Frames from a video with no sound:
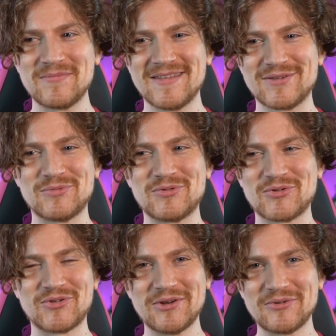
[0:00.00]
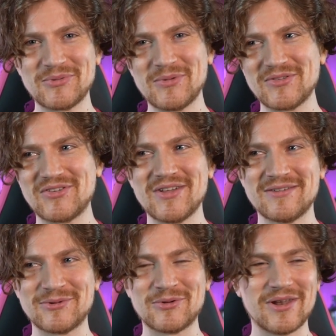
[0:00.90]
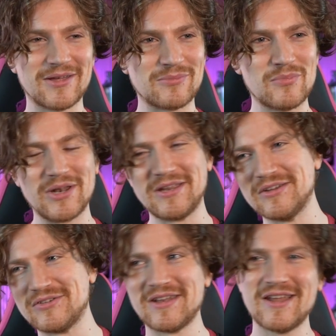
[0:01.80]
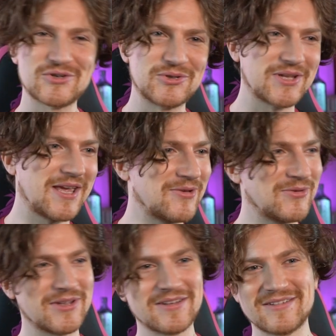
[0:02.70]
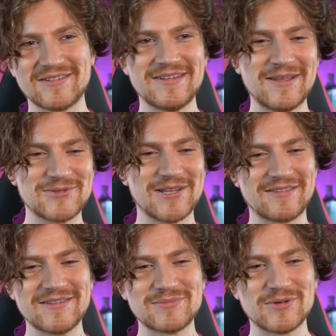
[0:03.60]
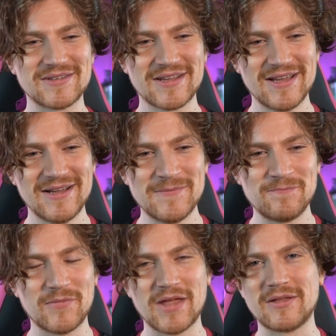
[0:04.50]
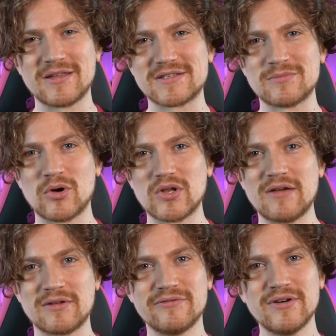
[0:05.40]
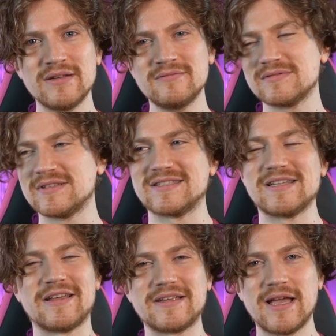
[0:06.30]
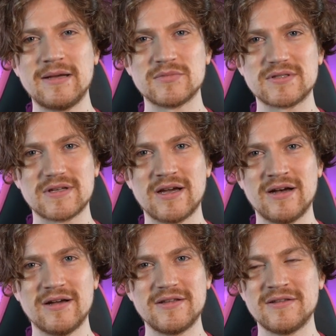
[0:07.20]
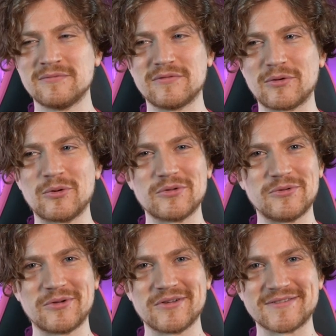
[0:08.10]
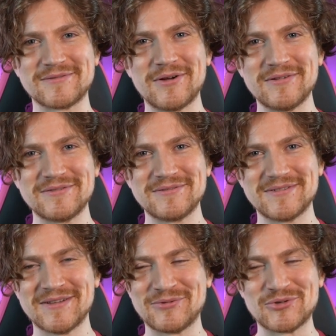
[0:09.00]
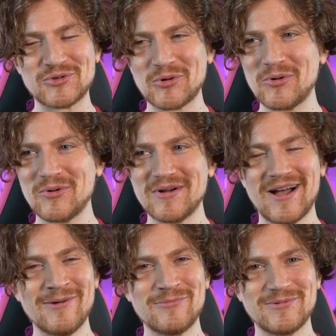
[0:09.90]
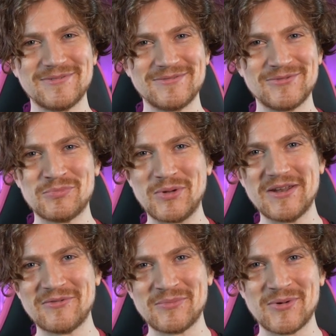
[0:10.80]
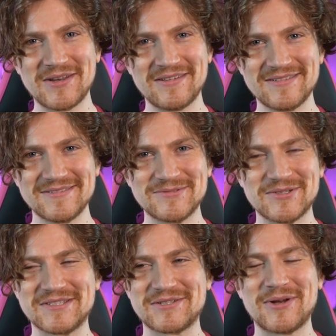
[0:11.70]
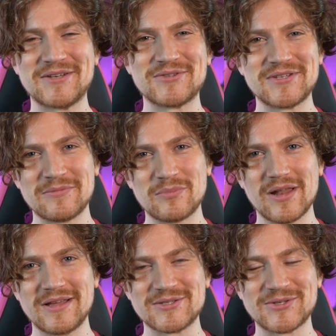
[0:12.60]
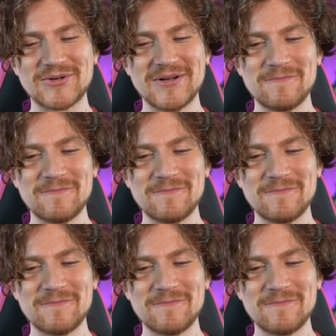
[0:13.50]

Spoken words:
has been so serious about stuff, you know, like Berlin International Gaming and names like this, but I think it's about having fun, and that's like games. Even if you're called Unicorns of Love, if you show up, you beat everybody, it's great to see them play. So